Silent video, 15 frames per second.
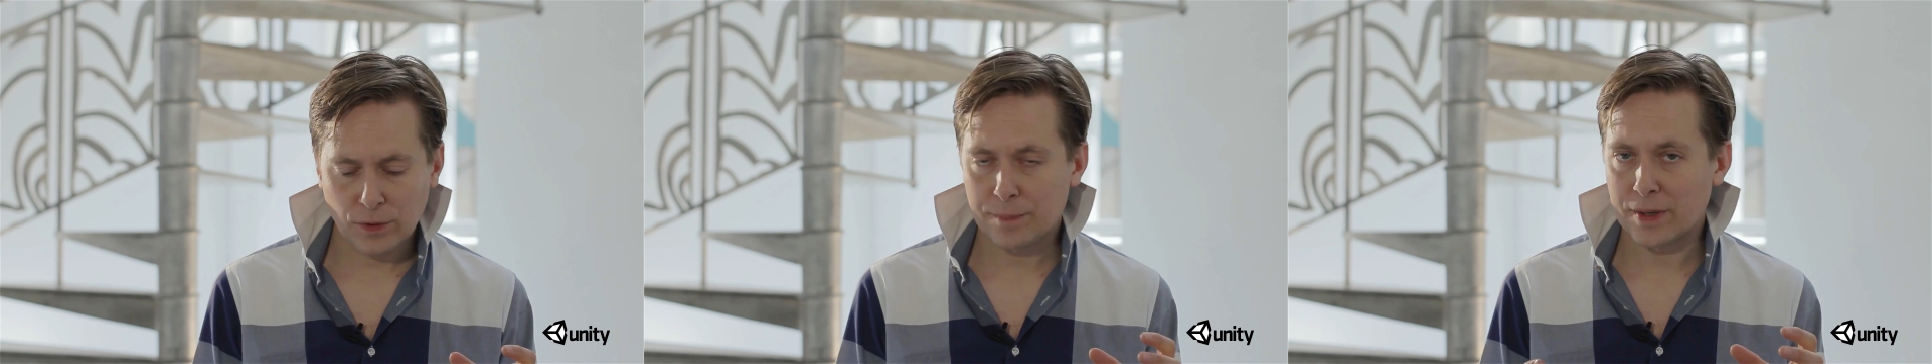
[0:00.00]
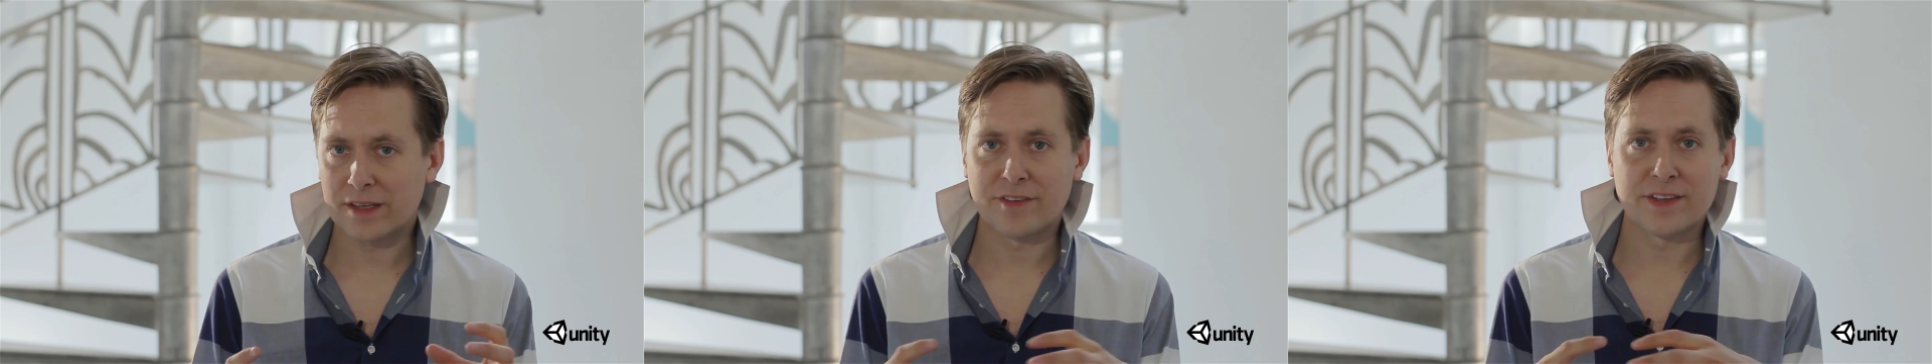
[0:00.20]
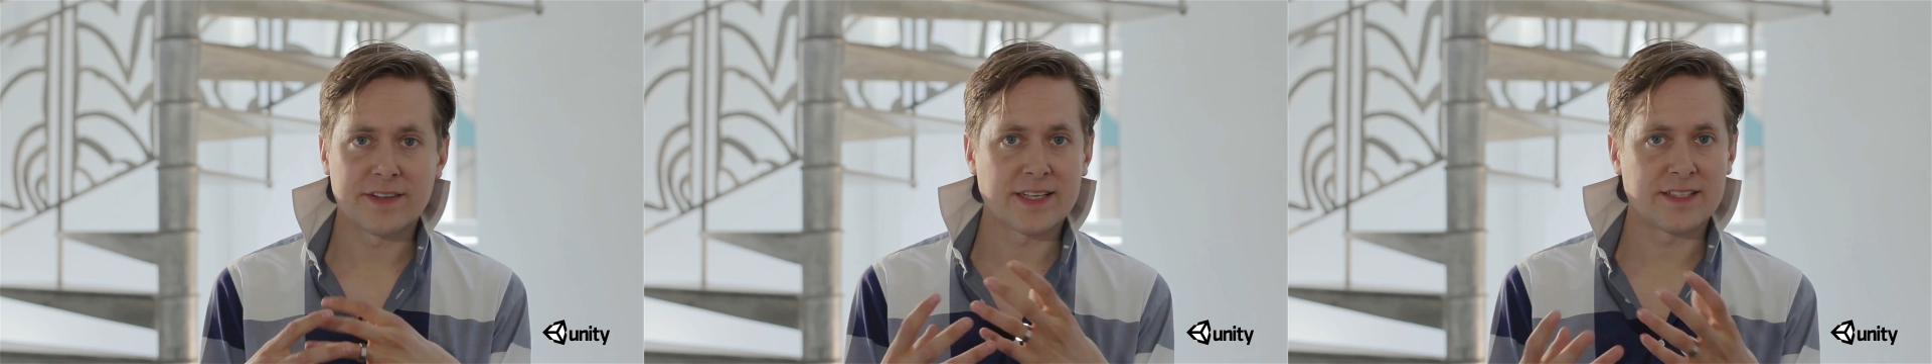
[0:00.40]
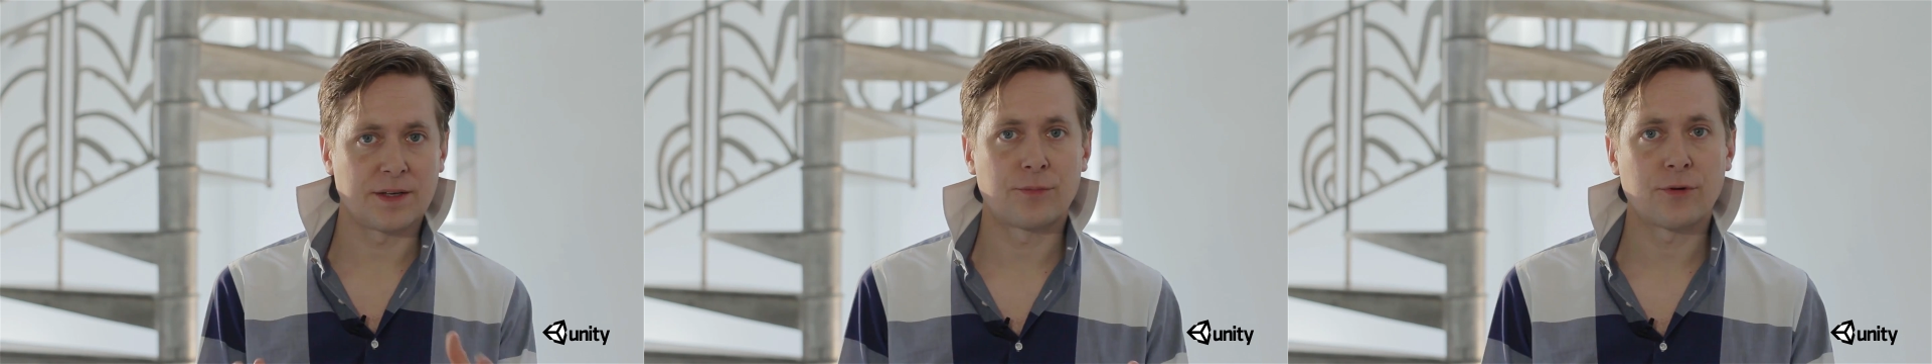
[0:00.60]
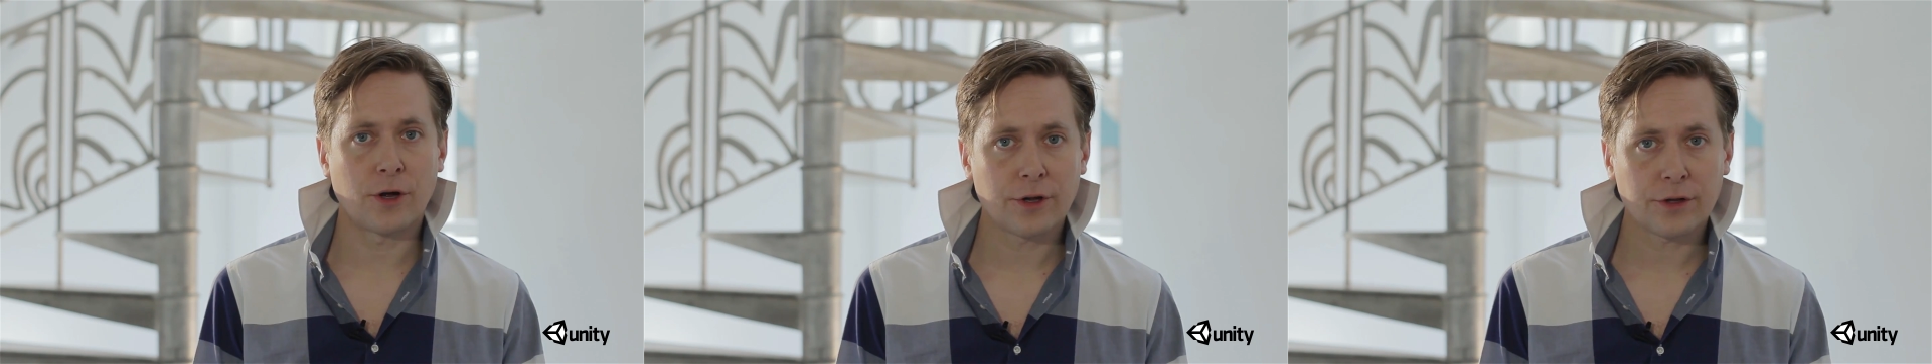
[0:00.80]
we built a
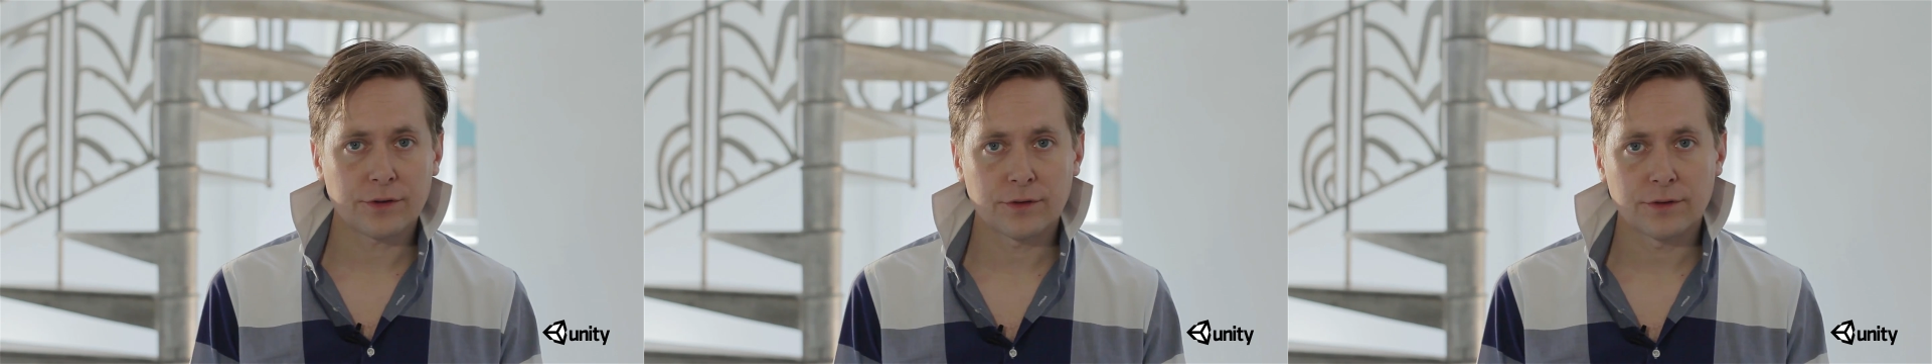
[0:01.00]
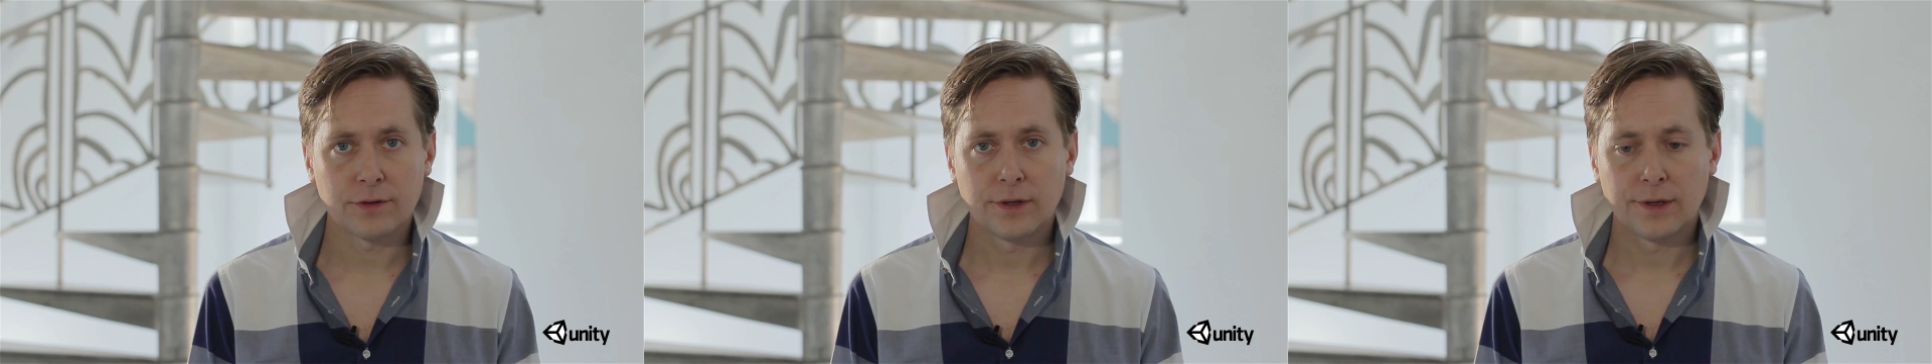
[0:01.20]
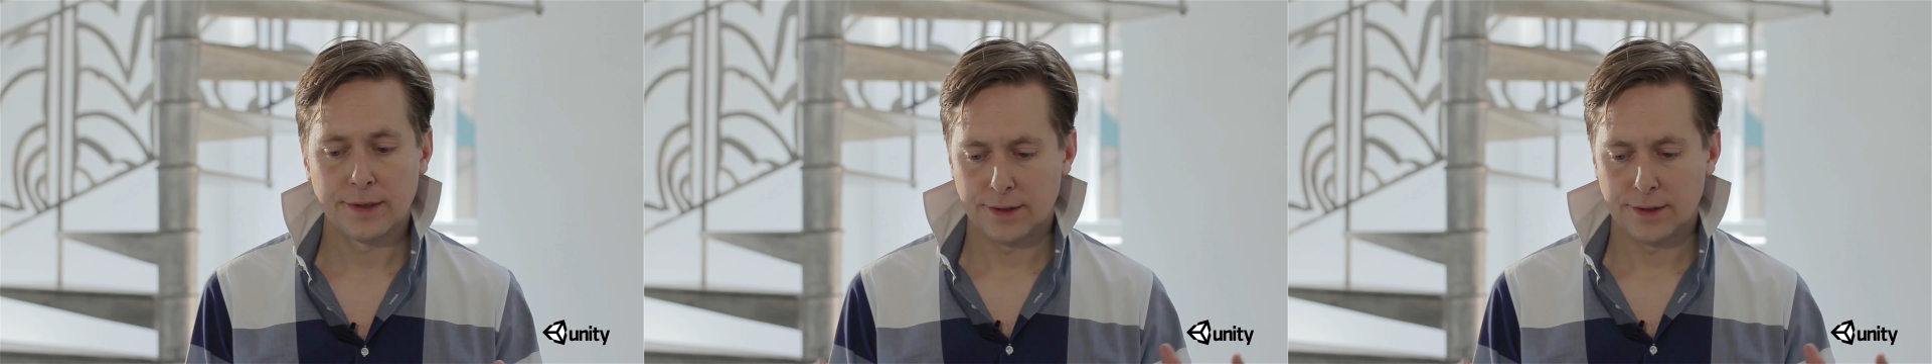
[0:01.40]
fantastic product,